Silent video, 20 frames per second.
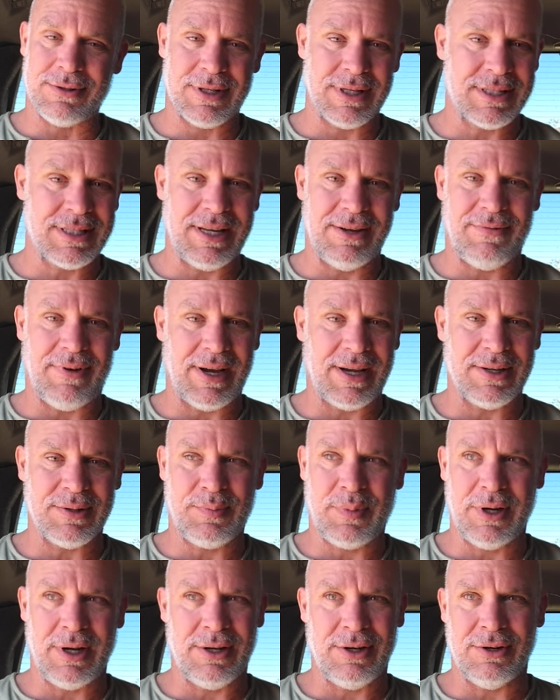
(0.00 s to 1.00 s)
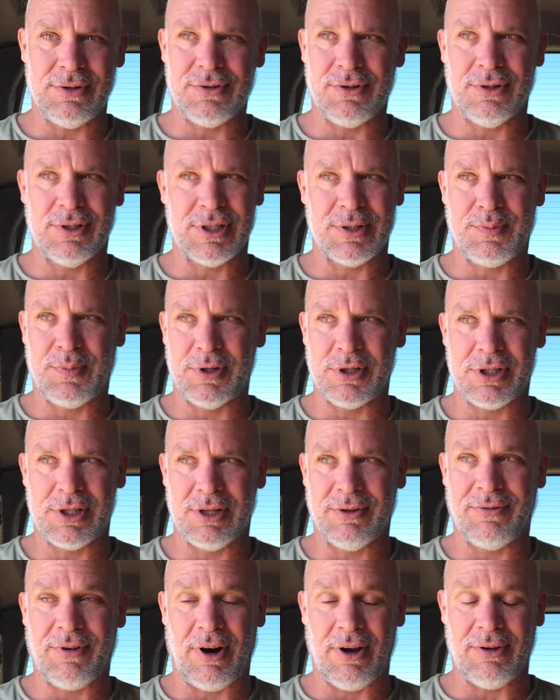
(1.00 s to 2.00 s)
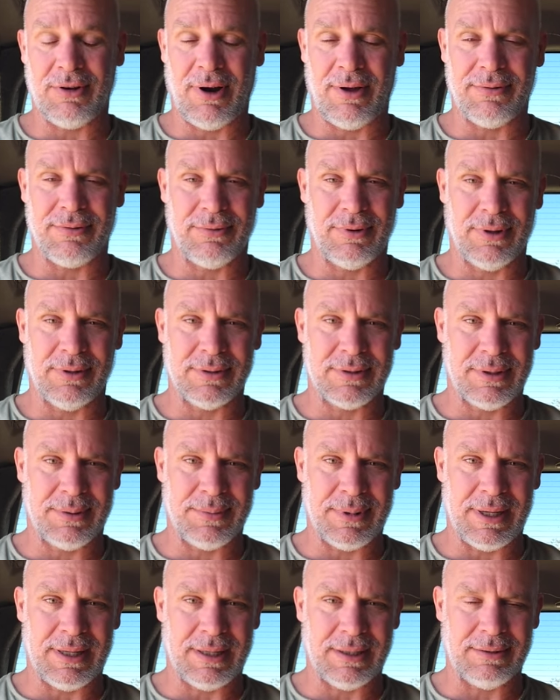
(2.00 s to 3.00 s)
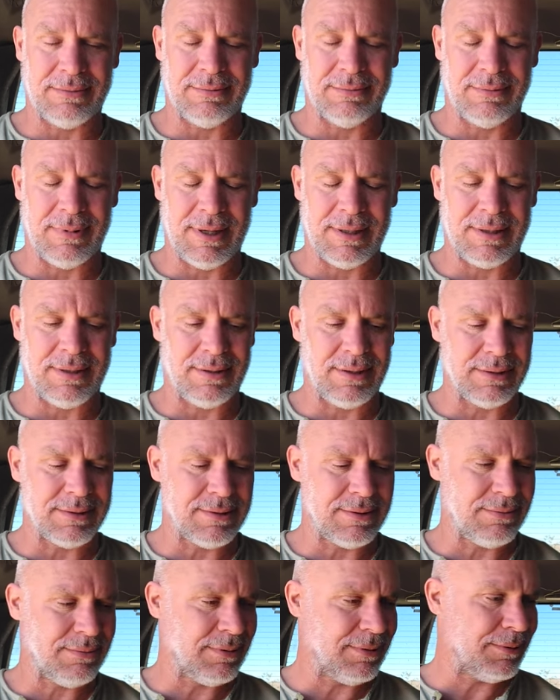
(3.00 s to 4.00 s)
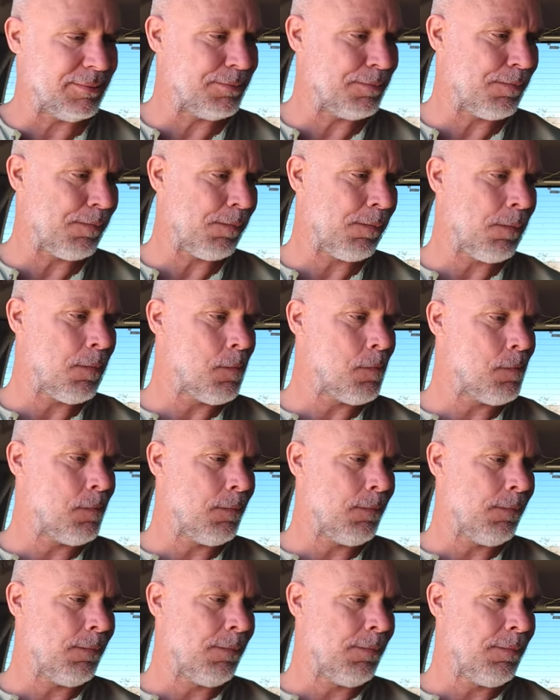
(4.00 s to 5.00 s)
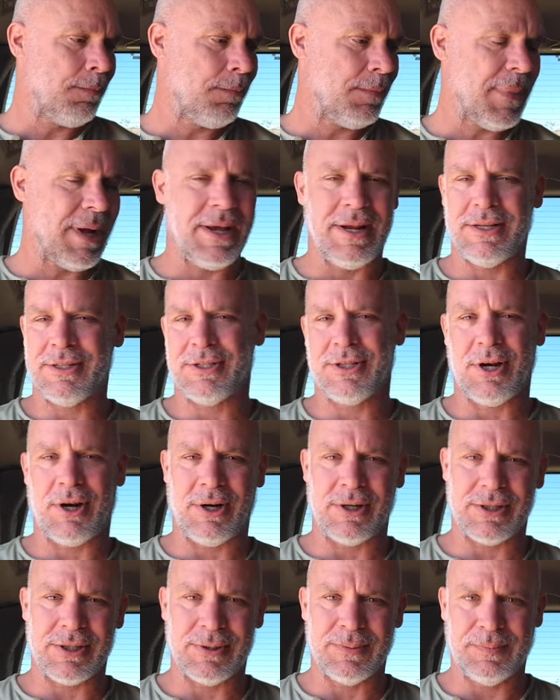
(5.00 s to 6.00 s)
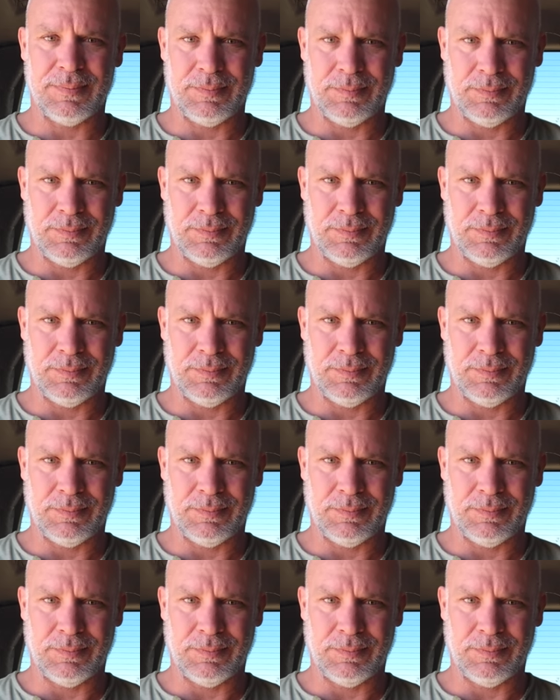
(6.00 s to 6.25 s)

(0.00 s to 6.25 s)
I was gonna see if I can put it in neutral and just push it farther off the road, so I'm not like right there next to the road. And it starts